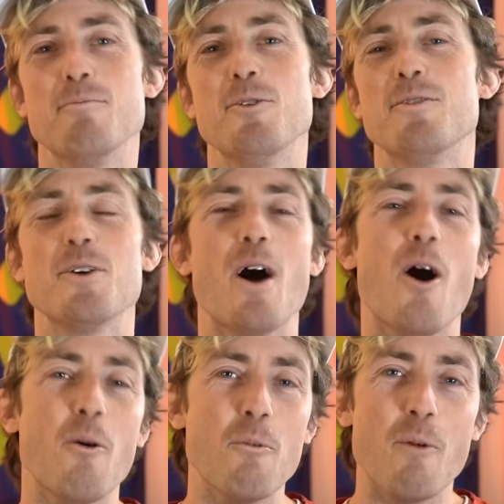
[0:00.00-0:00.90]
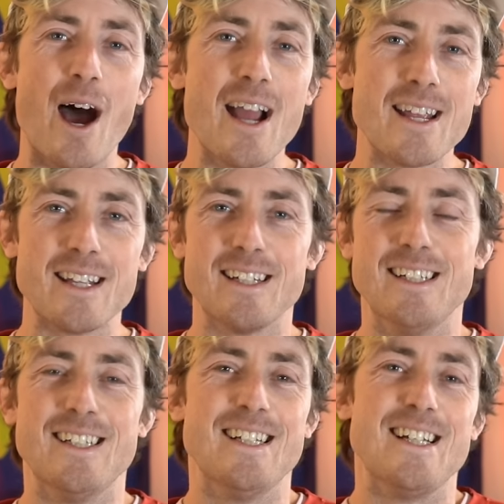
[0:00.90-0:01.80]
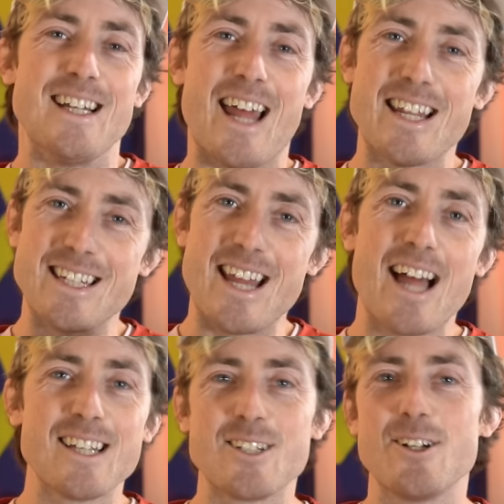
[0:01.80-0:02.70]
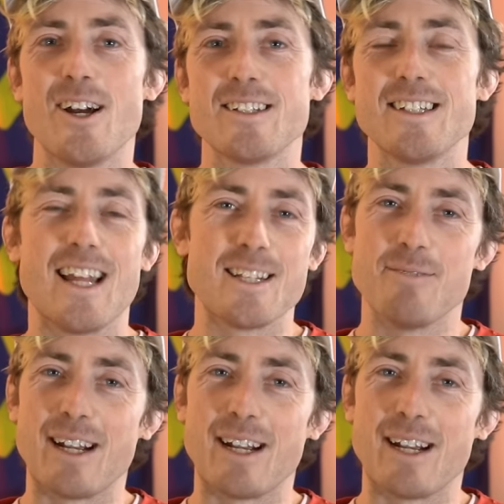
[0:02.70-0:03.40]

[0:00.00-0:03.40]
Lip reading: moved to Hawaii. That's Dallas Johnson, that's my